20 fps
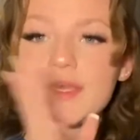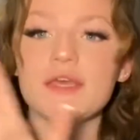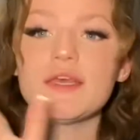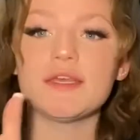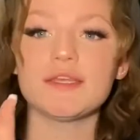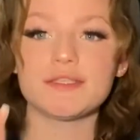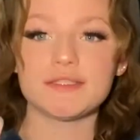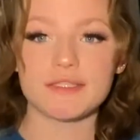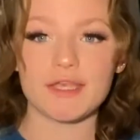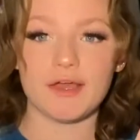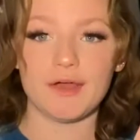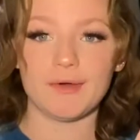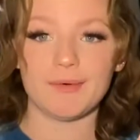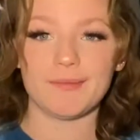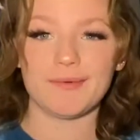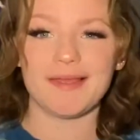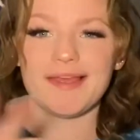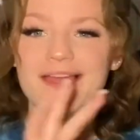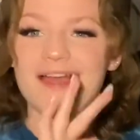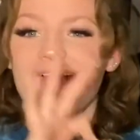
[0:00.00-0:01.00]
So
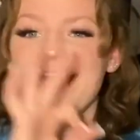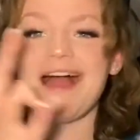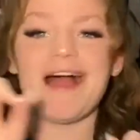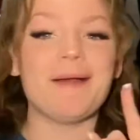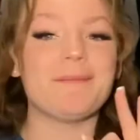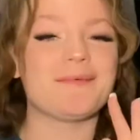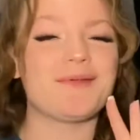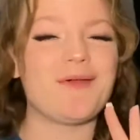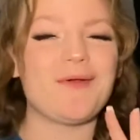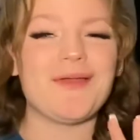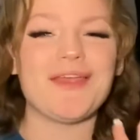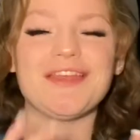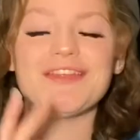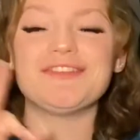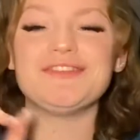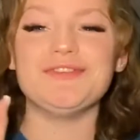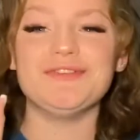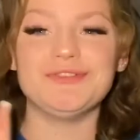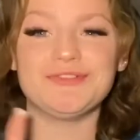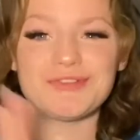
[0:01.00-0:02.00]
I'm going
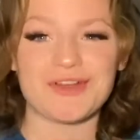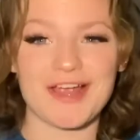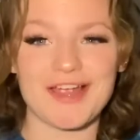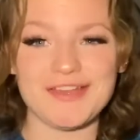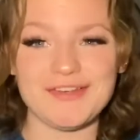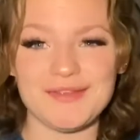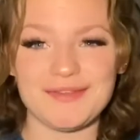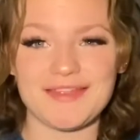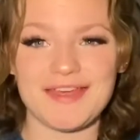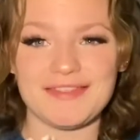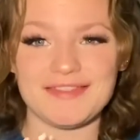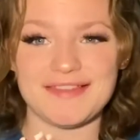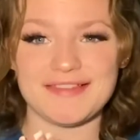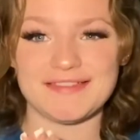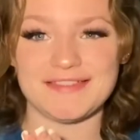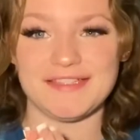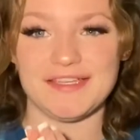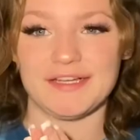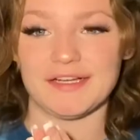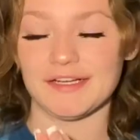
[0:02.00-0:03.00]
to try and do that this
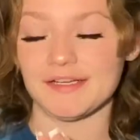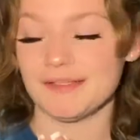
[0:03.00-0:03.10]
year.